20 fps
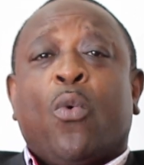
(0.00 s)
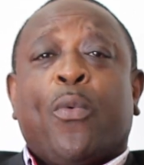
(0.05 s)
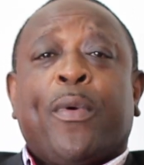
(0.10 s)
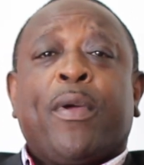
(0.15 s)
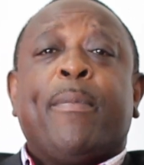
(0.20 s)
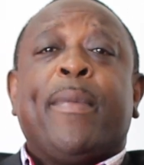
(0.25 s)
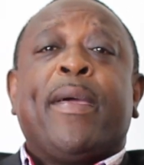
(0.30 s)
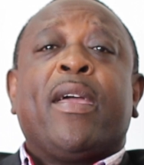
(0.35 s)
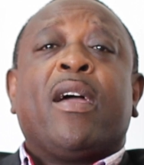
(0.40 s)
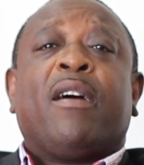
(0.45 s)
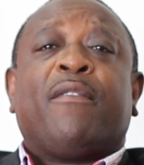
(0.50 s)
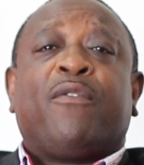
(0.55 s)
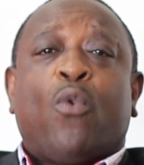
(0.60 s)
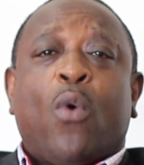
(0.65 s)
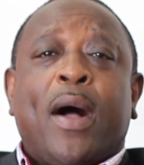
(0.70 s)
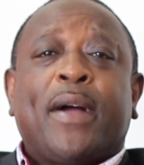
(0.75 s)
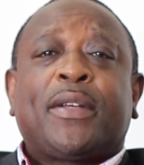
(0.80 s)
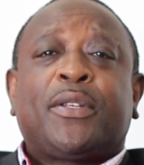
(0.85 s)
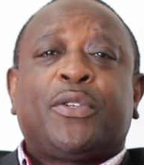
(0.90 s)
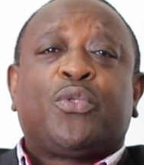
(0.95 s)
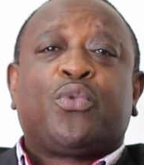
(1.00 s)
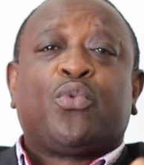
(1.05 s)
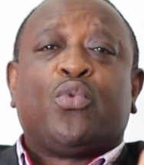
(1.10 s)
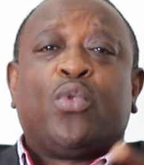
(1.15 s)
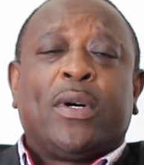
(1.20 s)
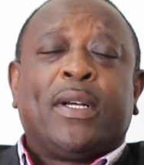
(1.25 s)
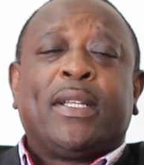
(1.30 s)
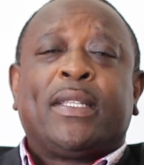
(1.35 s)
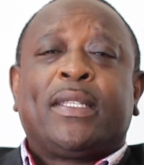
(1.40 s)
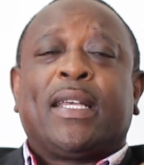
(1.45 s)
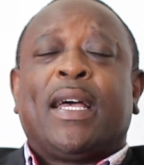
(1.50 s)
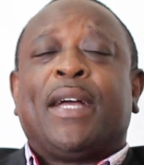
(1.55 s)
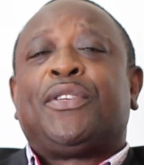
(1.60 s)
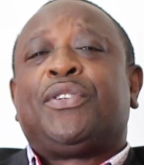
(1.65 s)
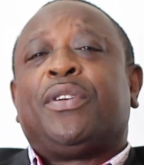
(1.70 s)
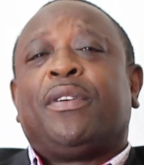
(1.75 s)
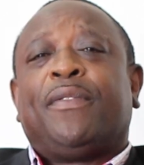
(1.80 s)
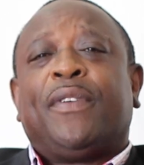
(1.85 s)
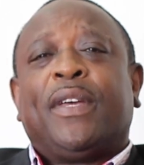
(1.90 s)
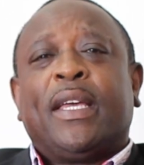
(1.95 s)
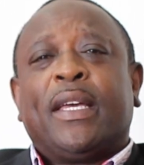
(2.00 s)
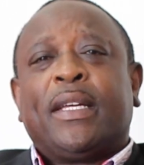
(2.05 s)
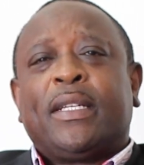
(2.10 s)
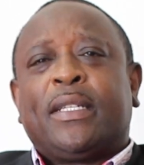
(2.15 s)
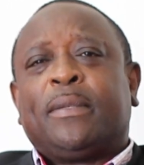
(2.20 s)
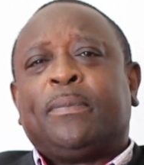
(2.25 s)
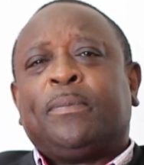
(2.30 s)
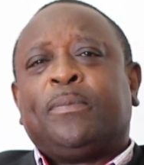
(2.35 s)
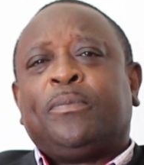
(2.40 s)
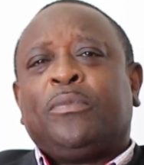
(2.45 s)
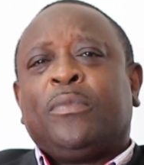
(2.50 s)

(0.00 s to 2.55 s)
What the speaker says: we may have worked towards achieving it,